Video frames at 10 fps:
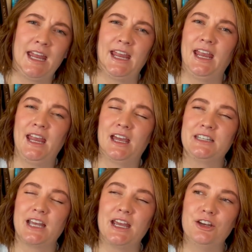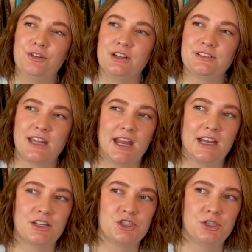And I know there's
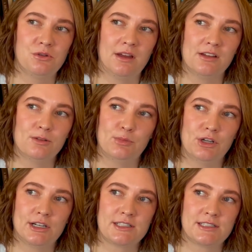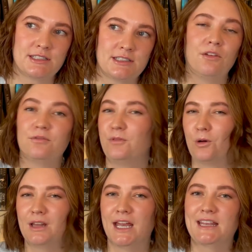like 2 other books
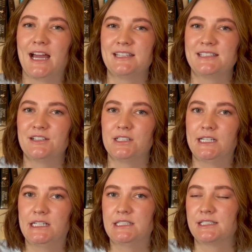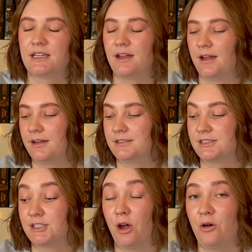for like that series,
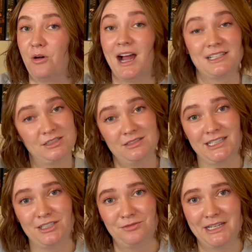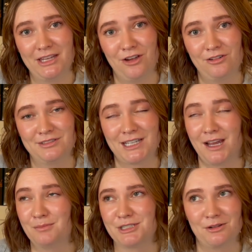so I still need to read those.
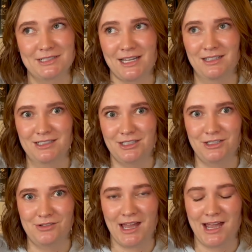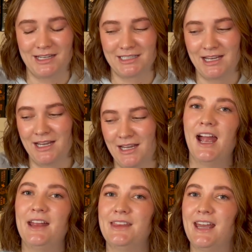I'm so excited to do that.
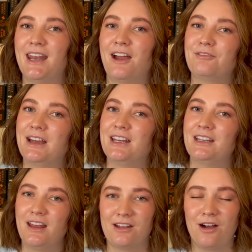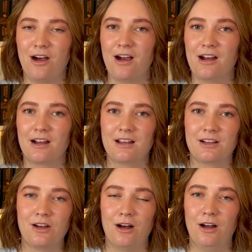And then I read another arc
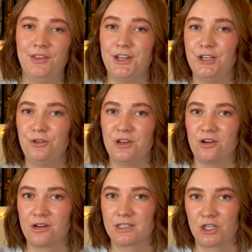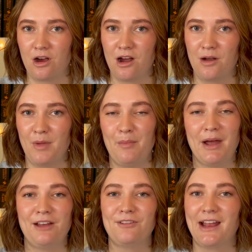called The New York Charm
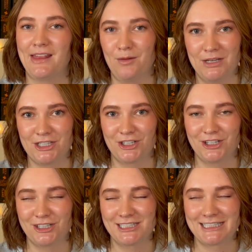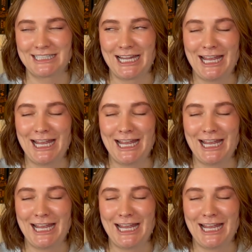by Riley Winters,